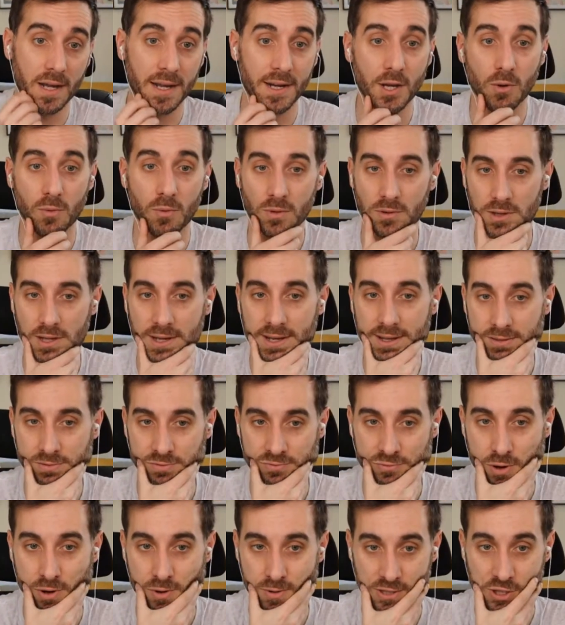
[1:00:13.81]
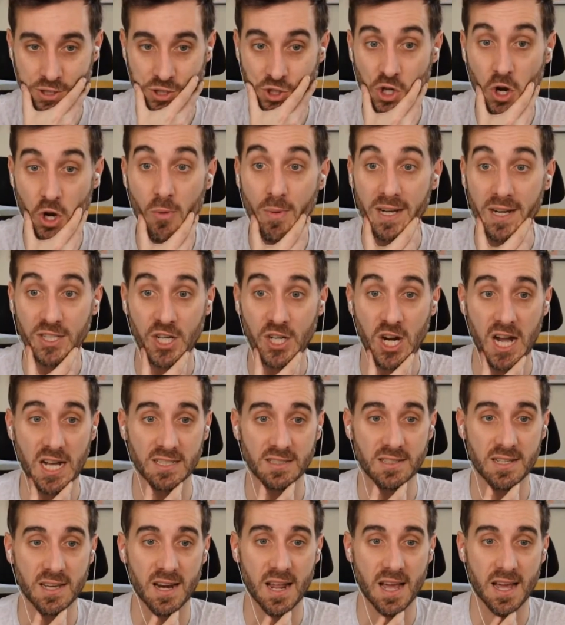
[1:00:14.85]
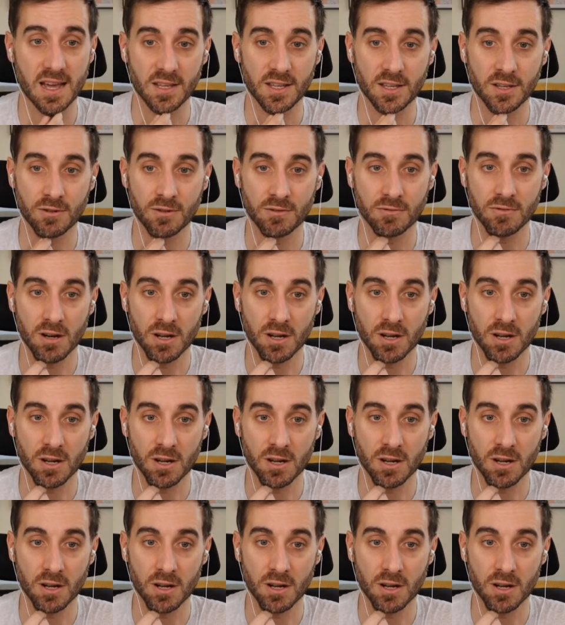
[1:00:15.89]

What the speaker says: I know we're throwing so much content at you